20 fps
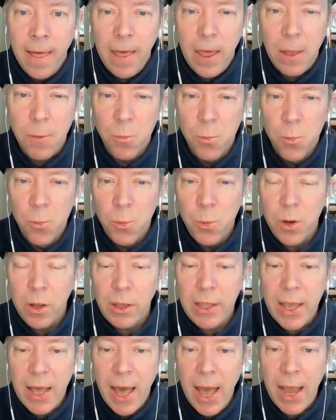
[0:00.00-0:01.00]
And
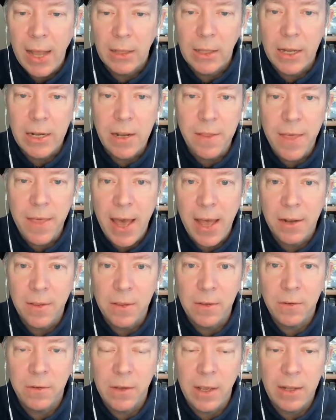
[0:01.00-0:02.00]
really, I highlighted that in
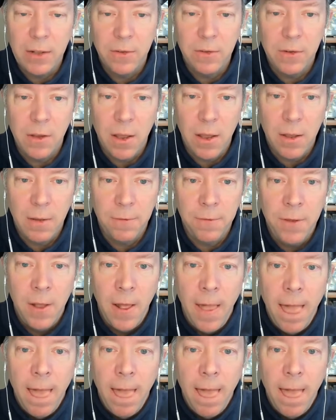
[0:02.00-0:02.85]
the sense of